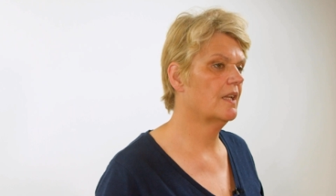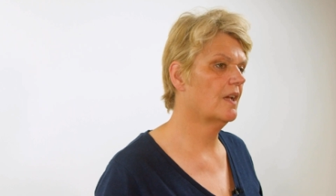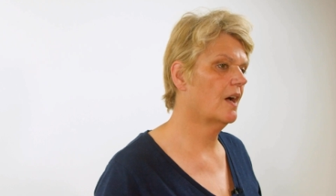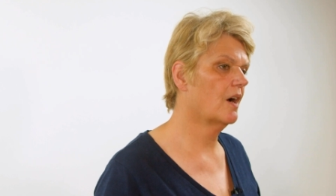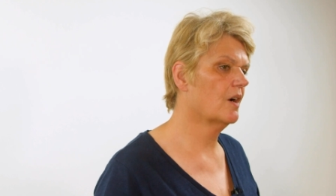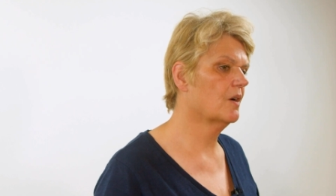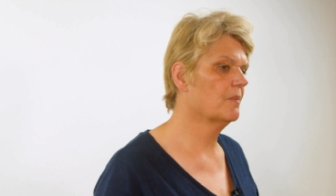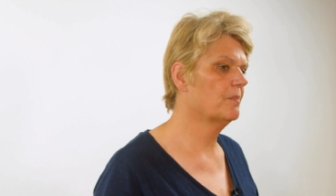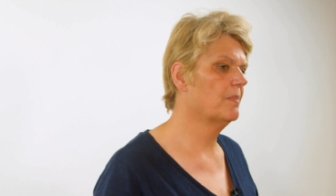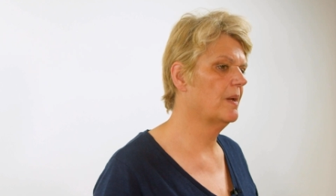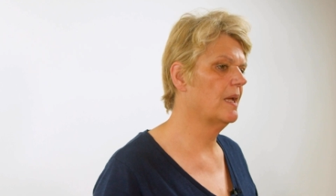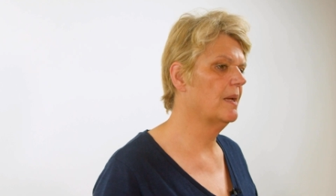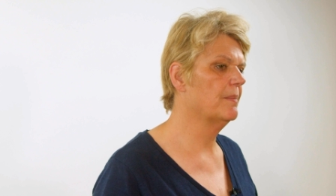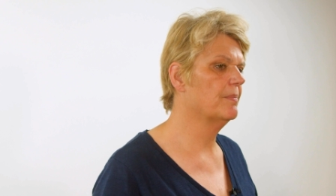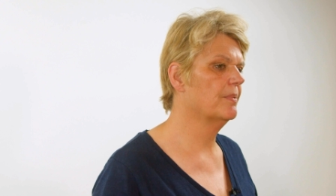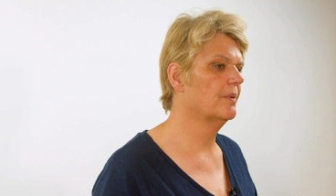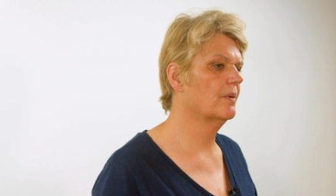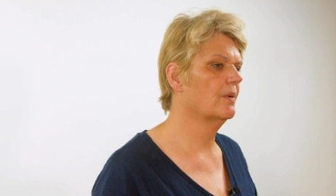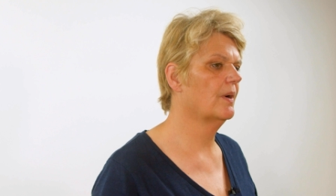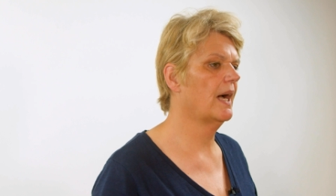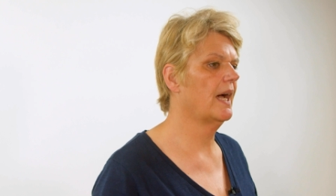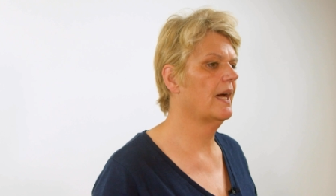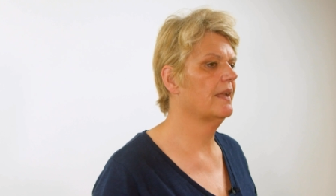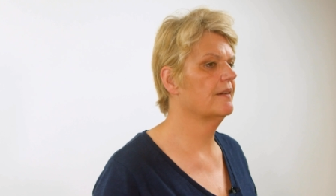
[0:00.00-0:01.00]
young
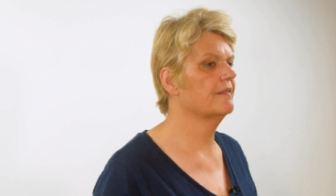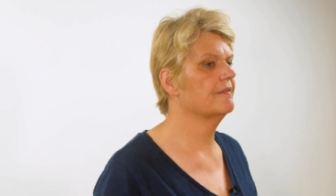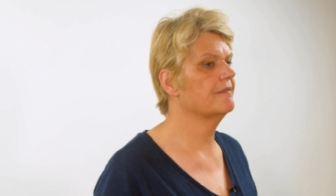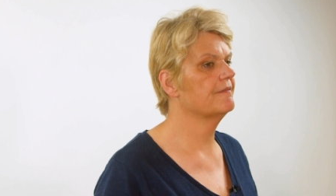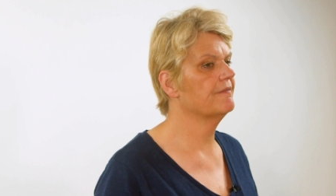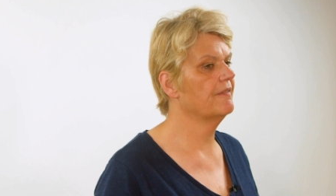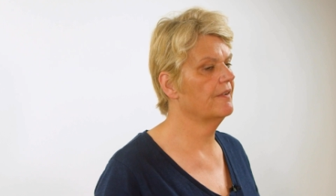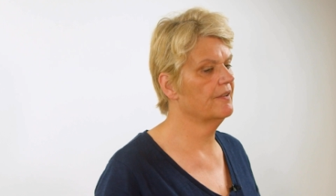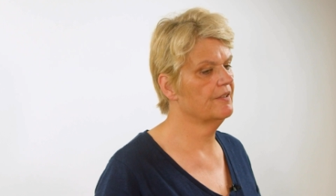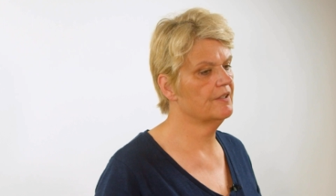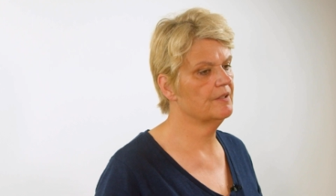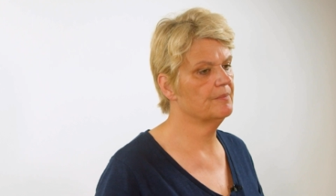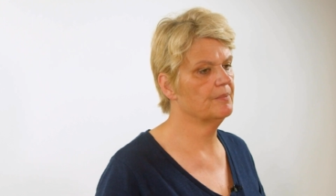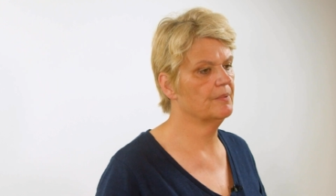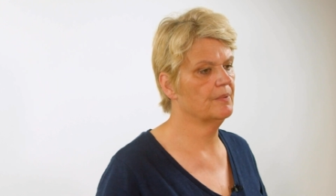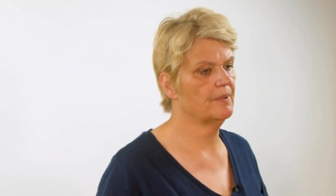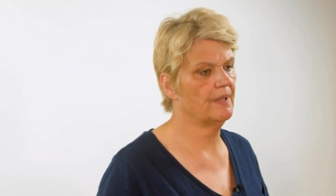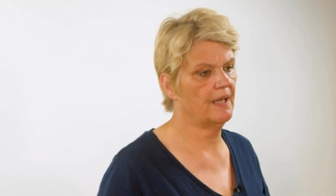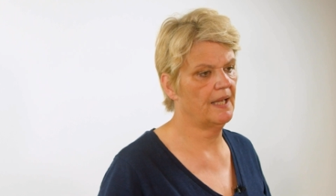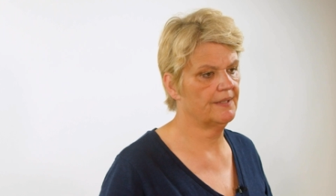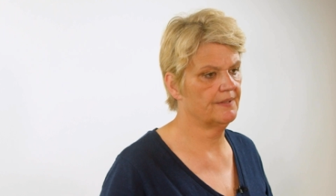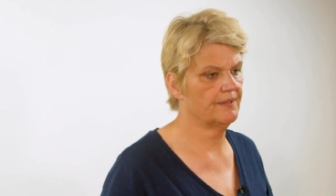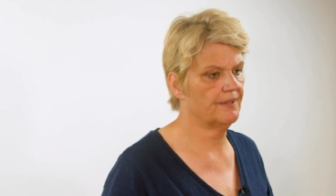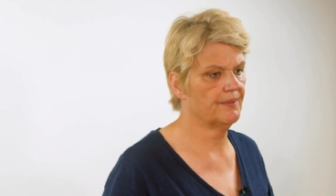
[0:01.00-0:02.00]
people, and
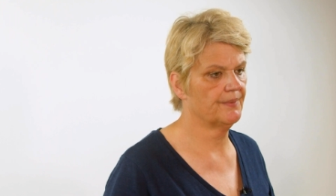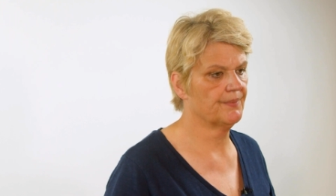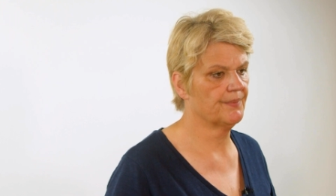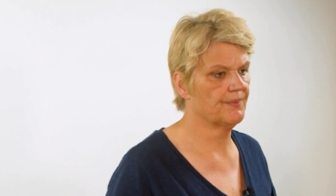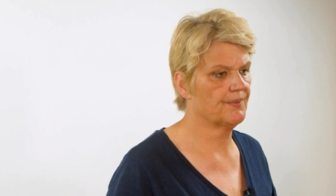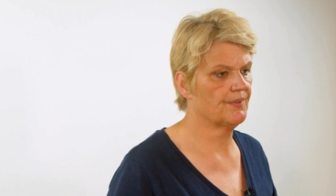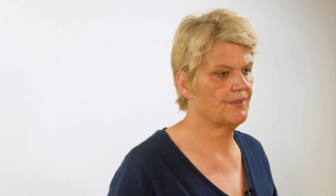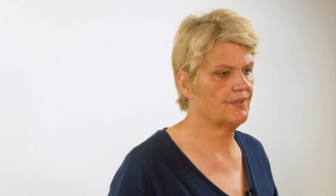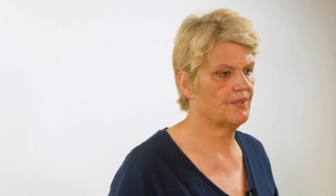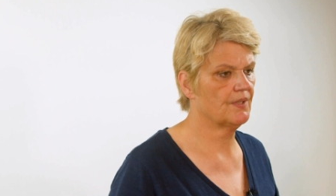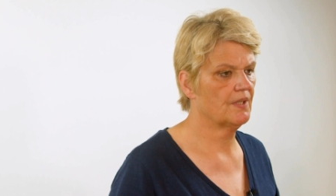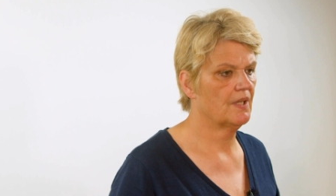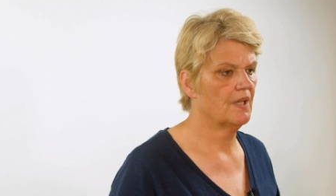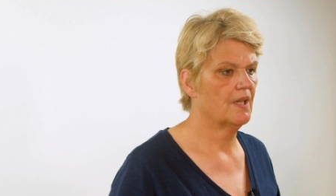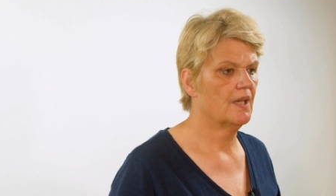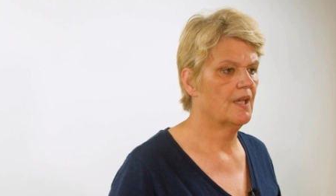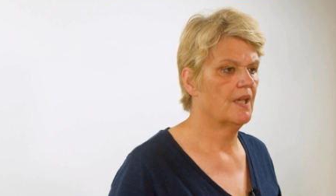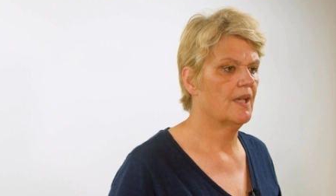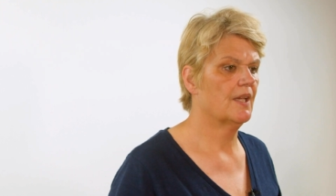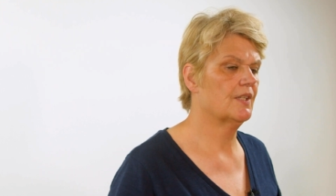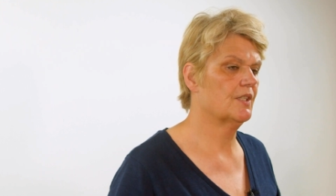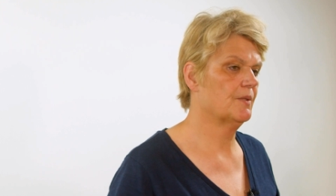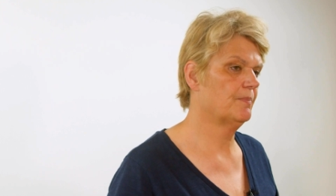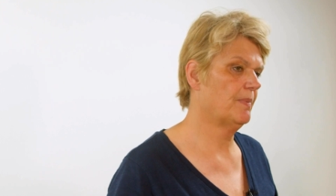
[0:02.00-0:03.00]
vulnerable adults
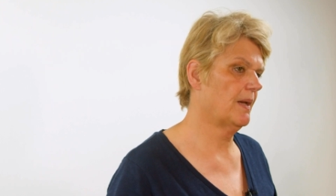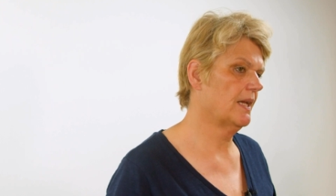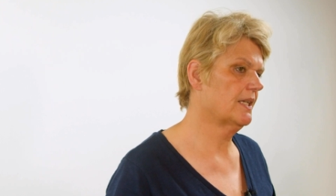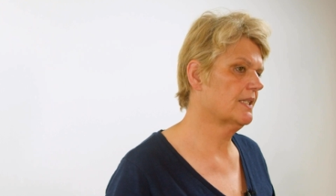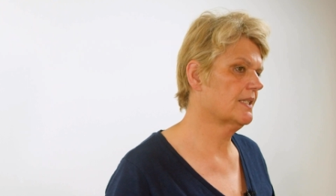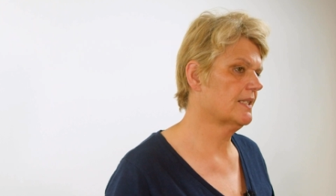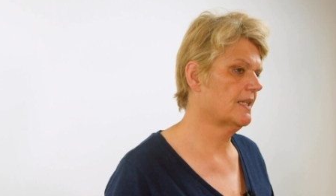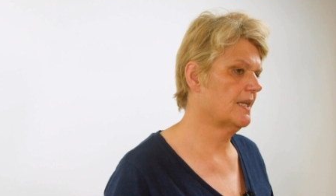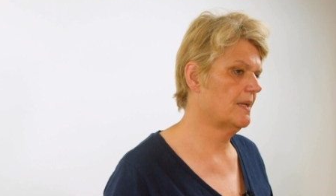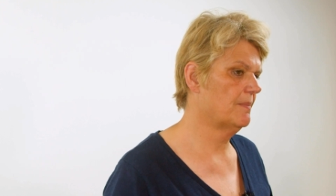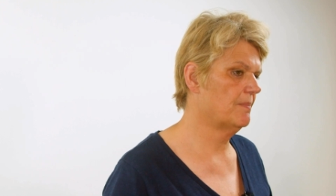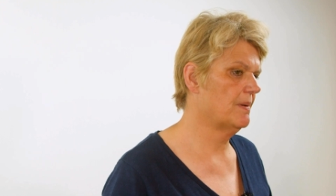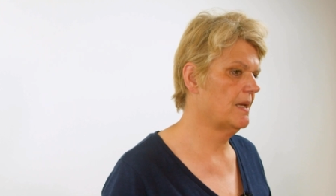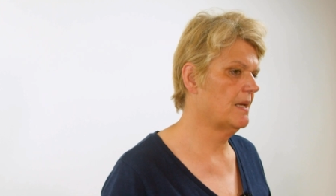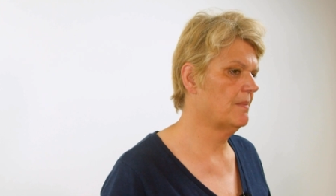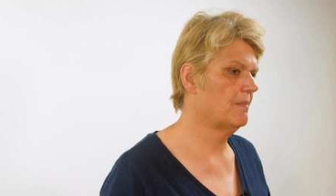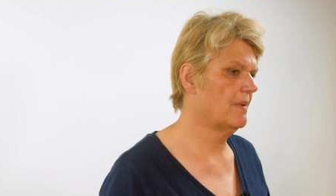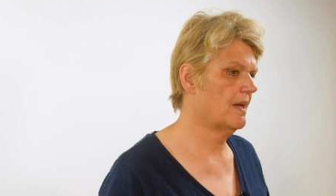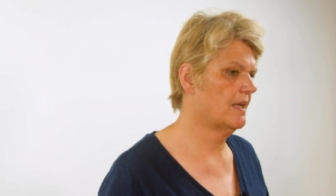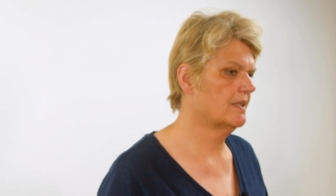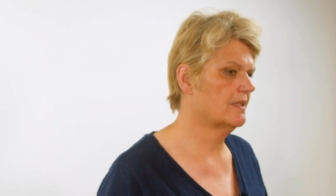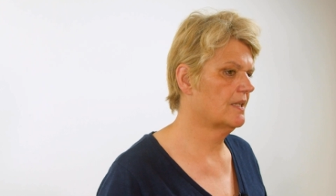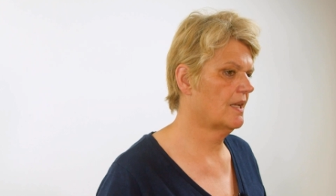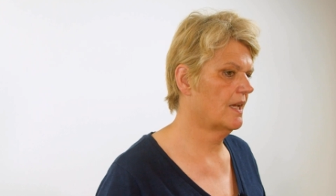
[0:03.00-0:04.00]
especially be
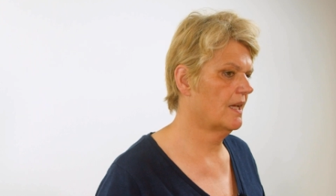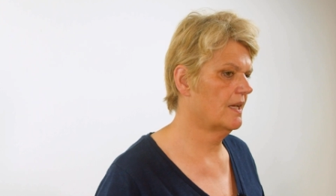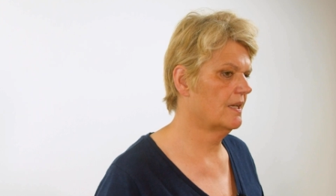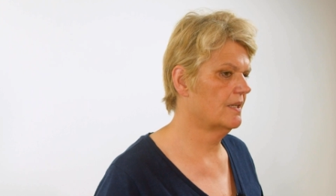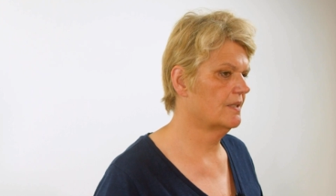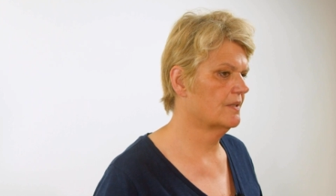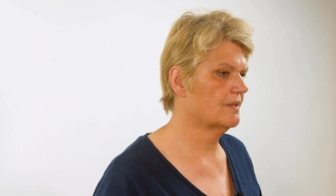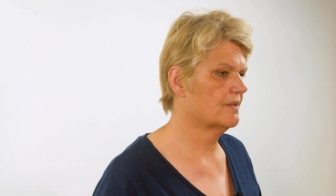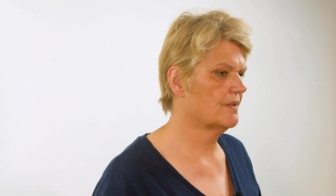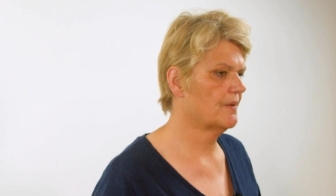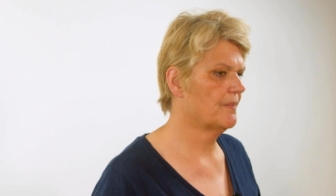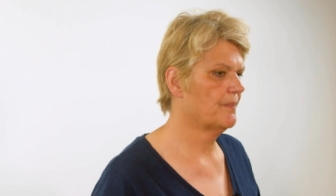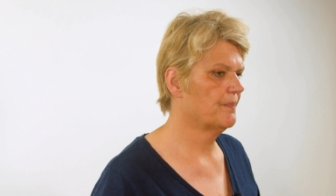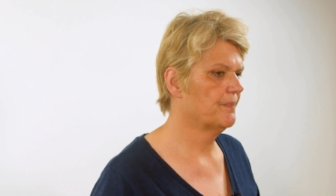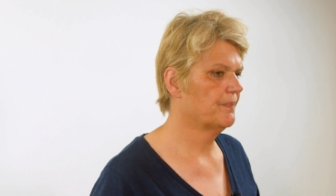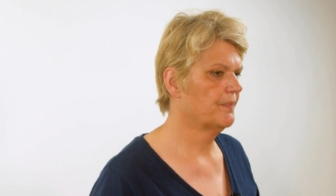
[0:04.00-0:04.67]
maintained.